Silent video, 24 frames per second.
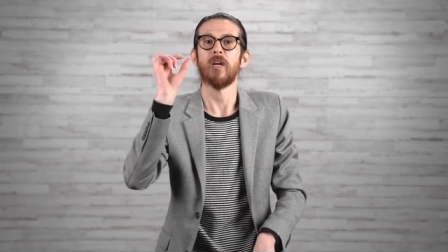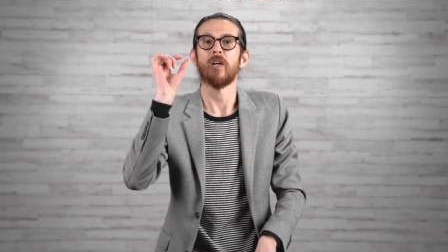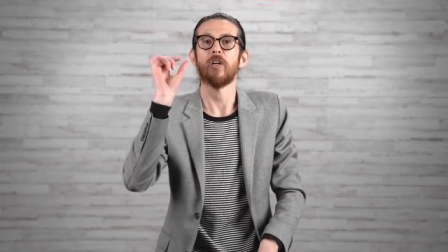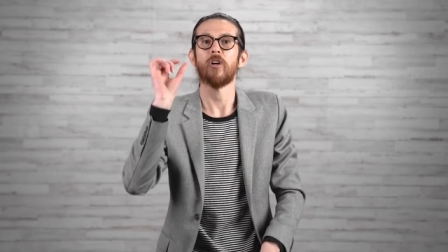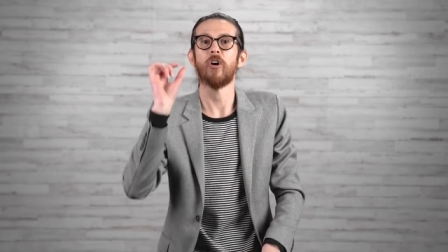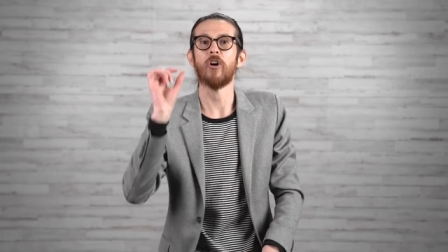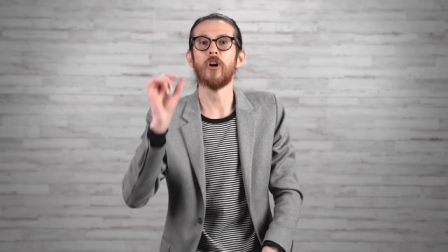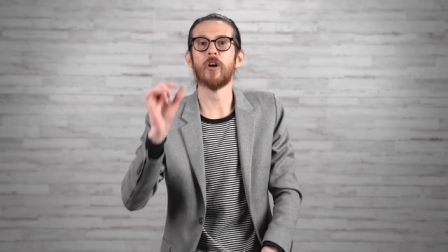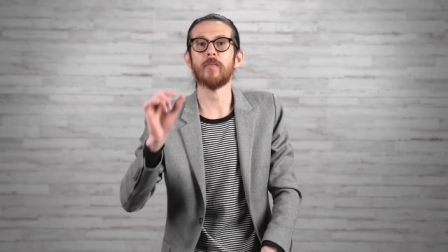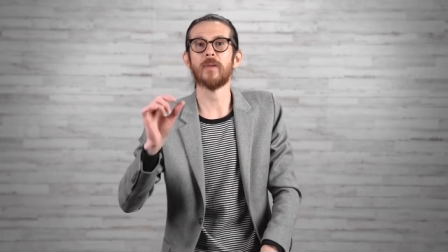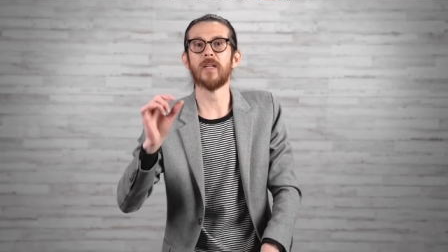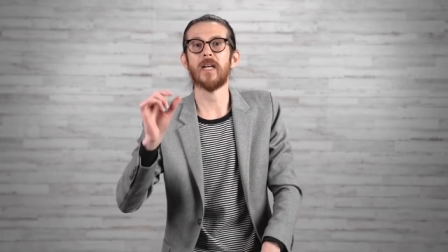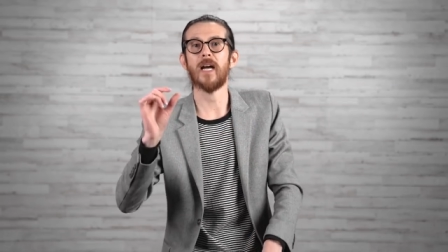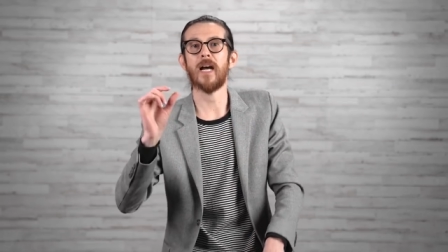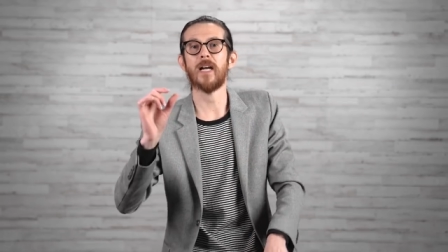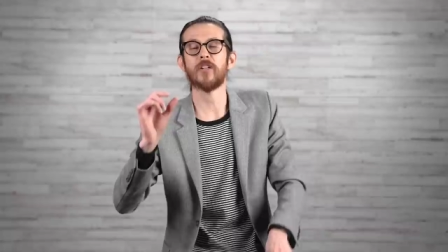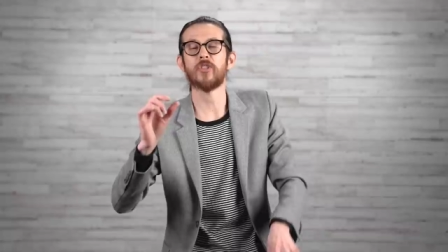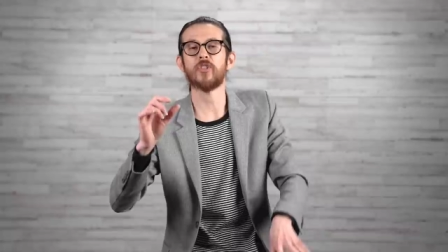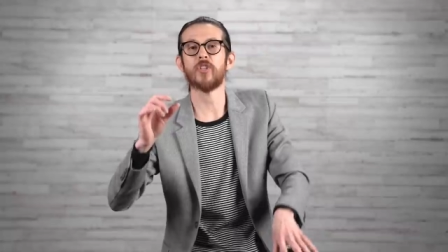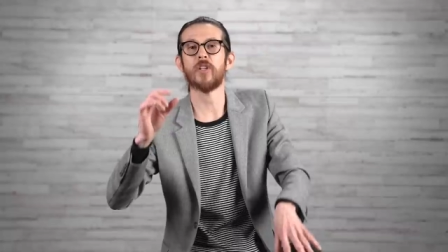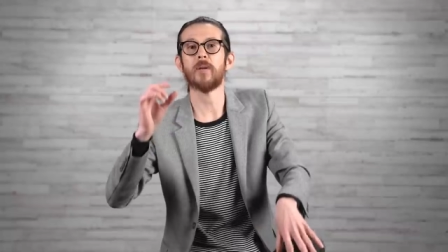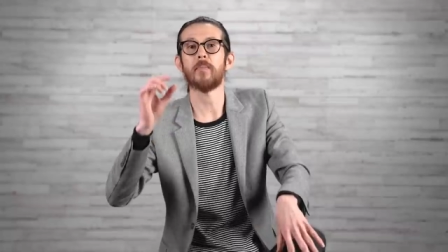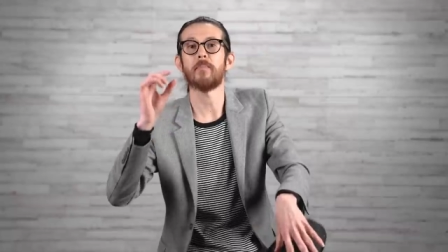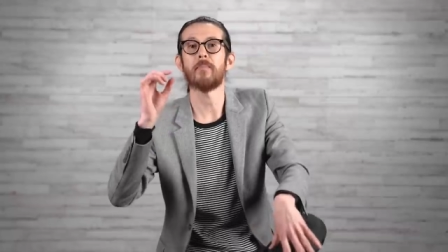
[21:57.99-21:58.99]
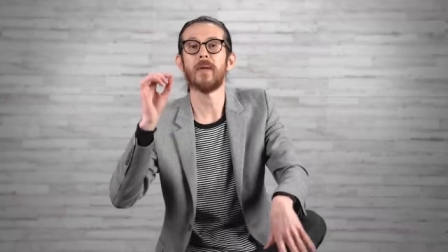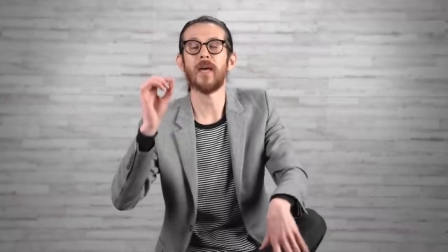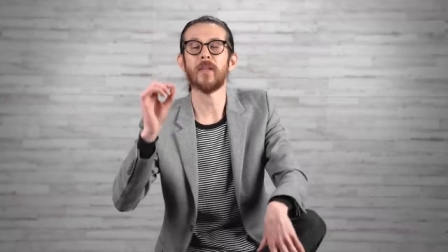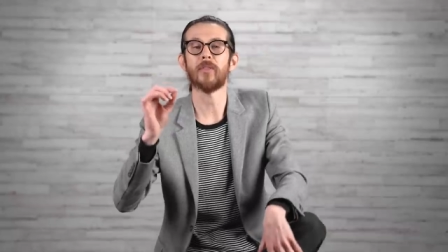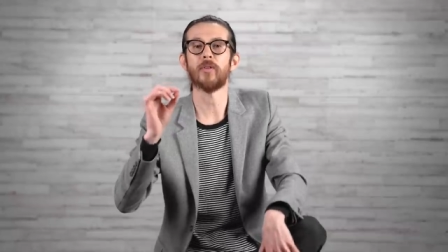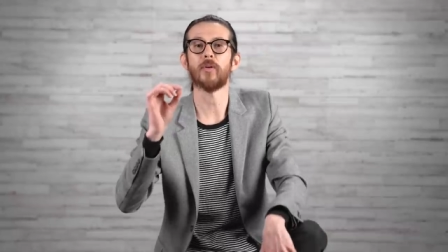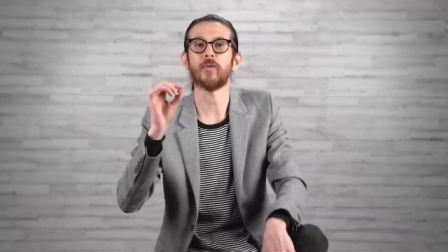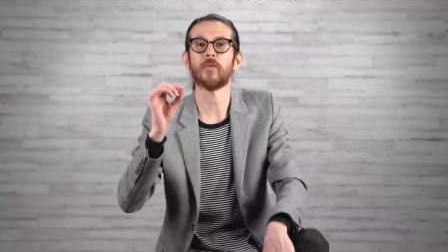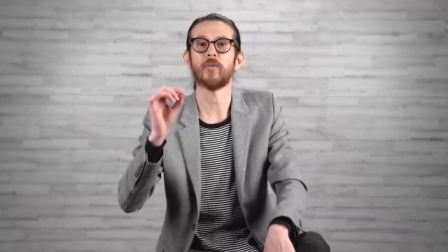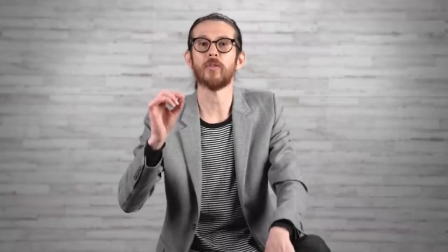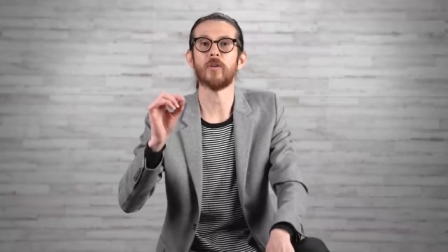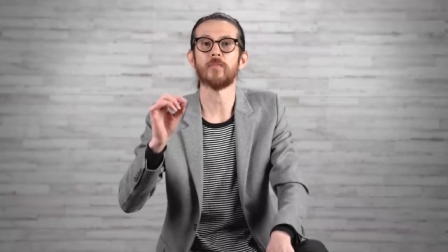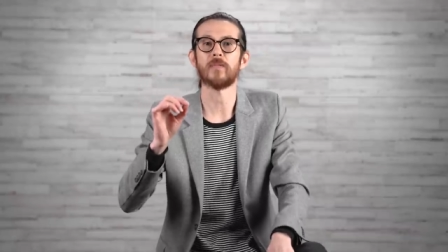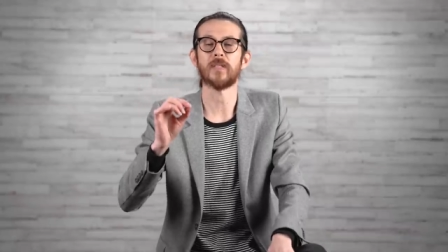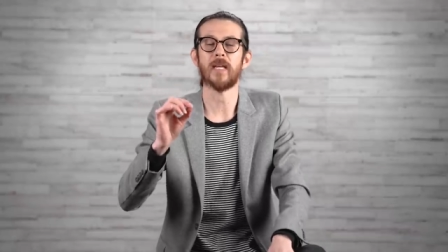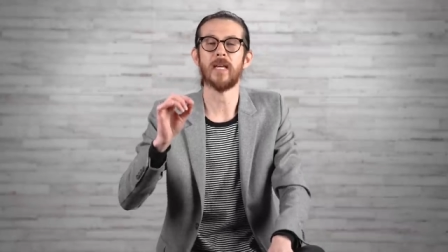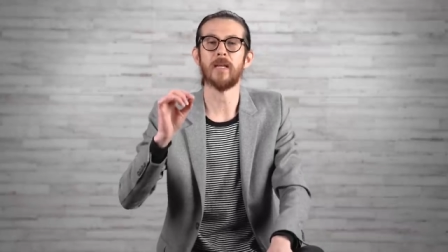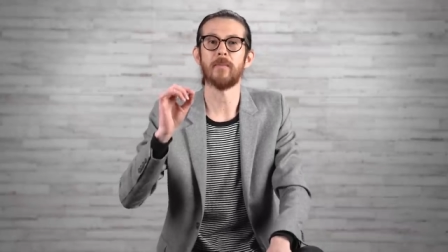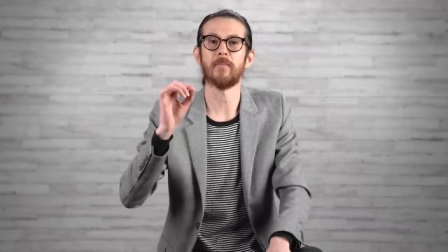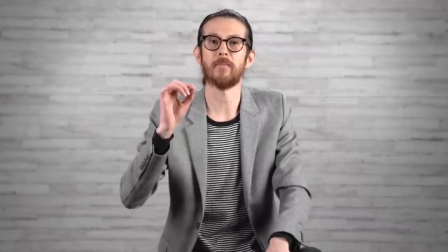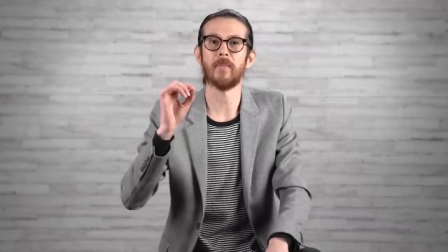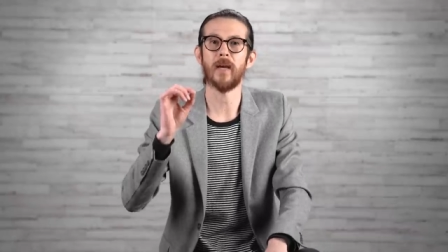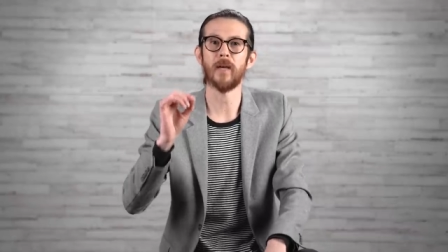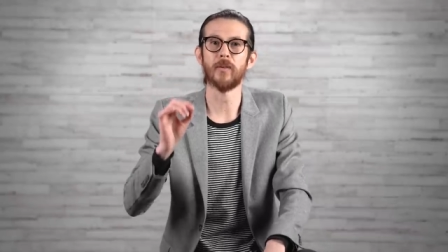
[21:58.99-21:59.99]
Carbon-hydrogen methyl groups.
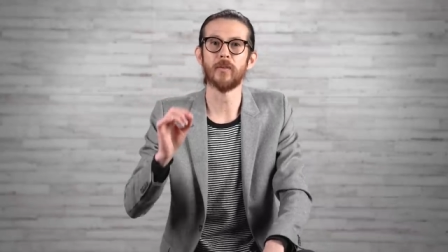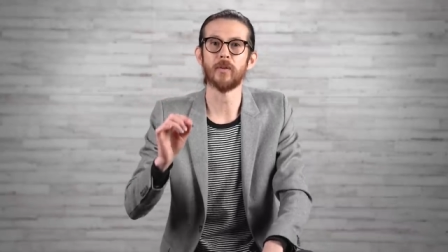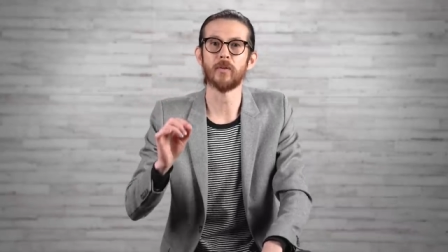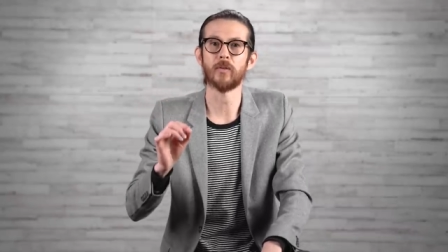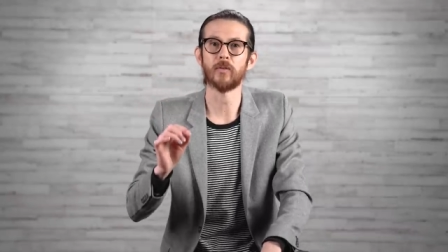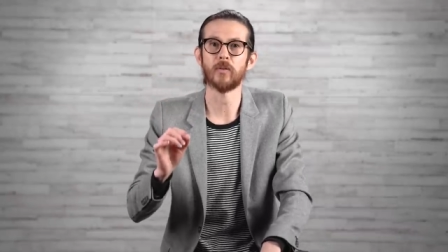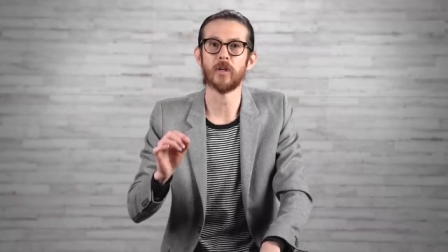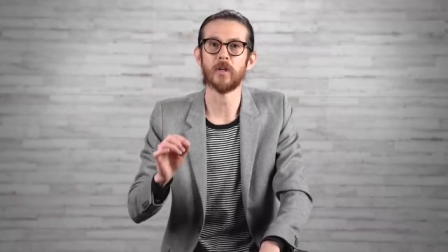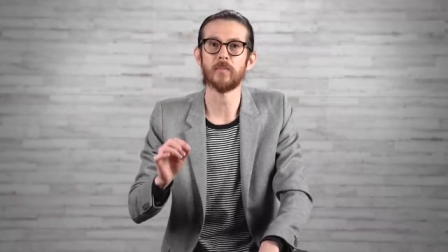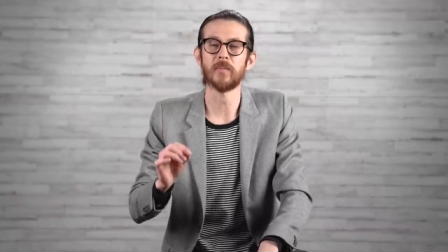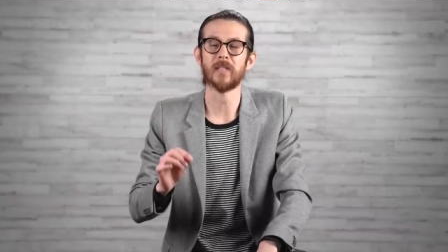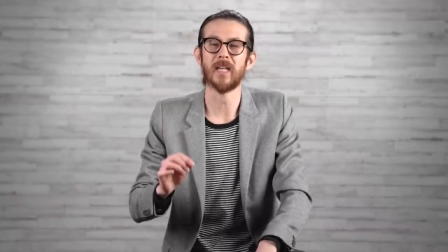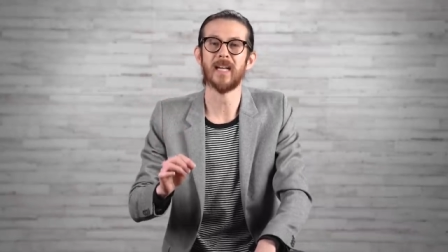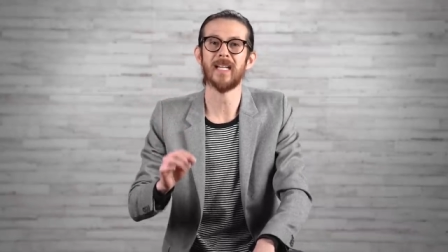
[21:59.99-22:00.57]
And methyl groups